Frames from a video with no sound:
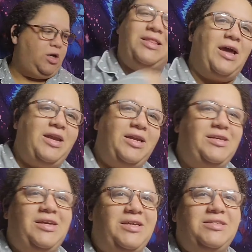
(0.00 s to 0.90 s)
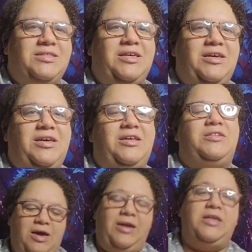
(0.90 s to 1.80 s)
light any
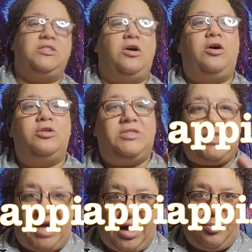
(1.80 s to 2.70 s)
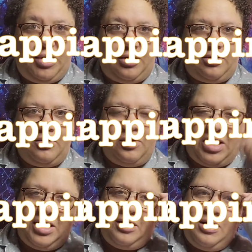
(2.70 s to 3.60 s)
incense, and it's called tapping,
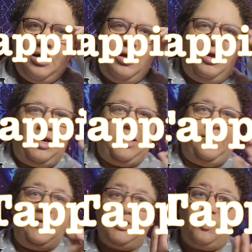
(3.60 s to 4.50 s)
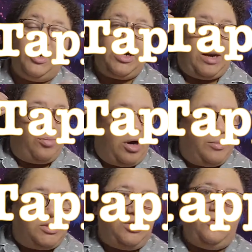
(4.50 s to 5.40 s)
okay? Now, this one, I
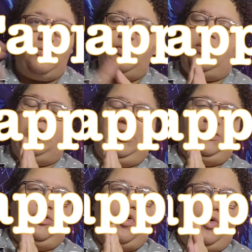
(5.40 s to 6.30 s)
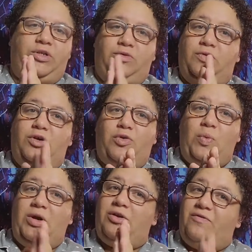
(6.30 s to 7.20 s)
promise you, is going to look
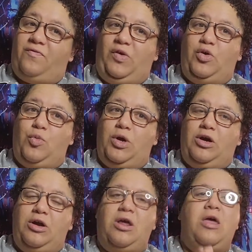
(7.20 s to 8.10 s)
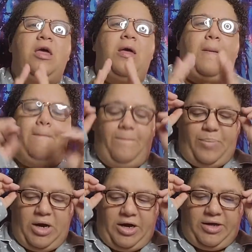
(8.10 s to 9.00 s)
weird and feel weird,
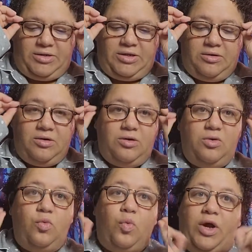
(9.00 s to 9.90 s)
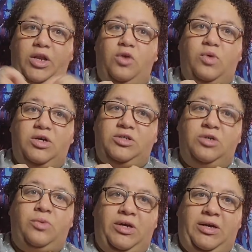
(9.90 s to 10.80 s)
but when you are
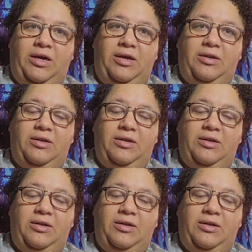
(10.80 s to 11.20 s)
doing it,